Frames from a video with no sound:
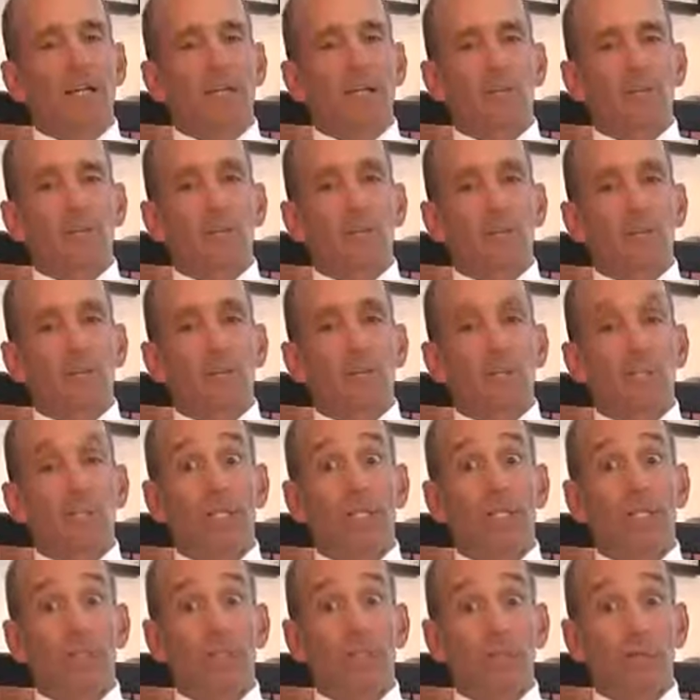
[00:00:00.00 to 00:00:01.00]
is Dr. Mercola, and
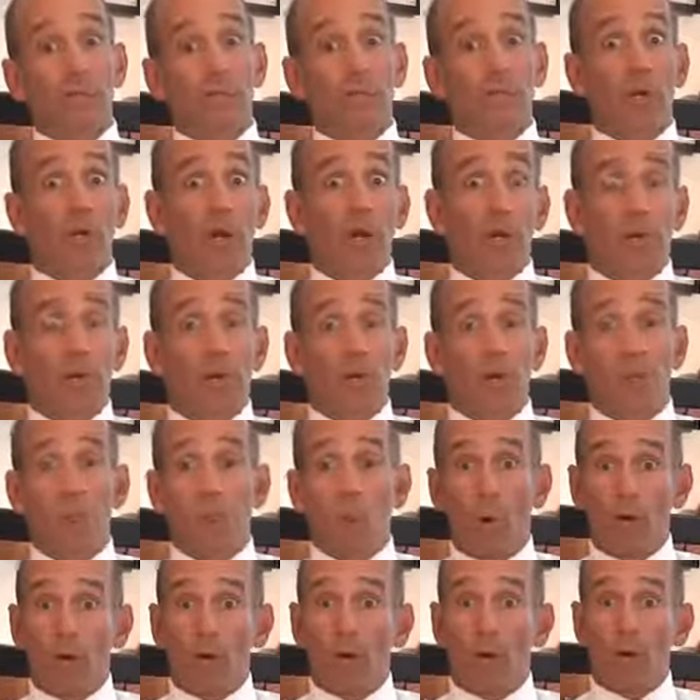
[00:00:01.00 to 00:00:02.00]
today we're going to talk about
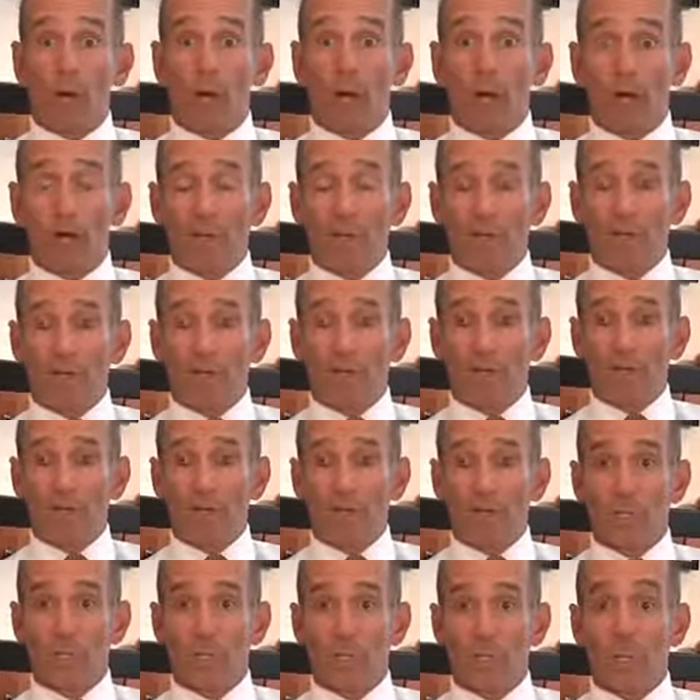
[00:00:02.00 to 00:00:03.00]
one of the
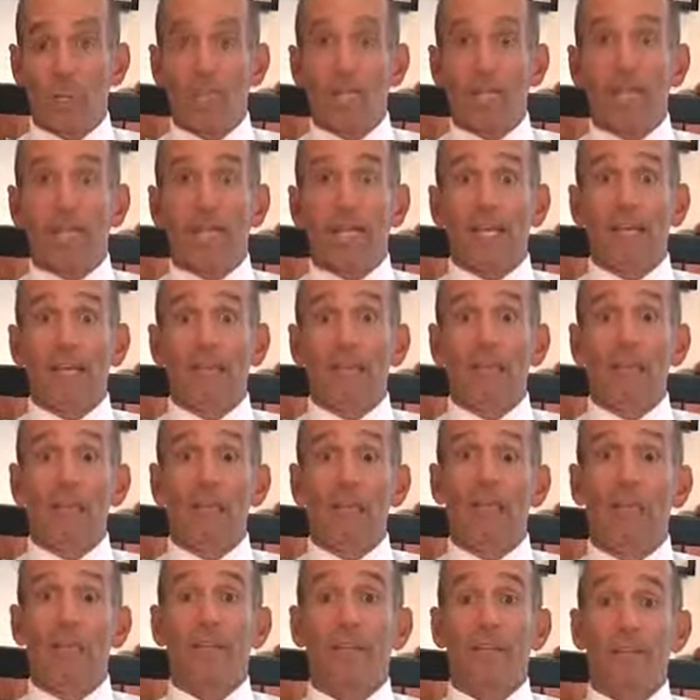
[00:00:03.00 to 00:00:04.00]
controversies
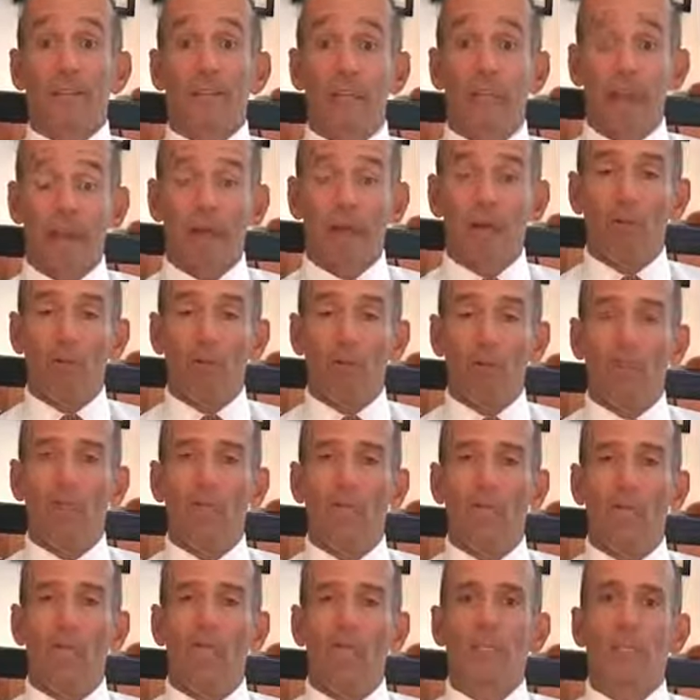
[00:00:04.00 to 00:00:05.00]
in health, and
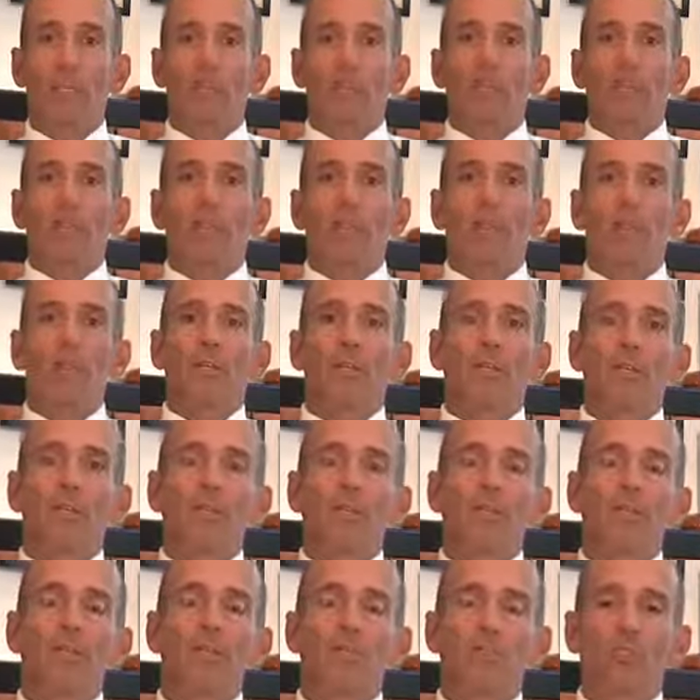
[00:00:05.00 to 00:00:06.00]
that is the
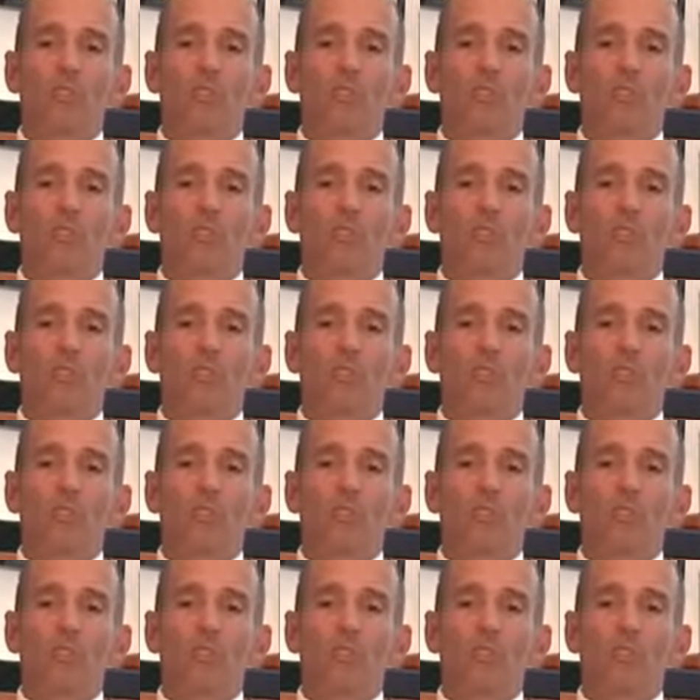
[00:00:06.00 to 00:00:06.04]
use of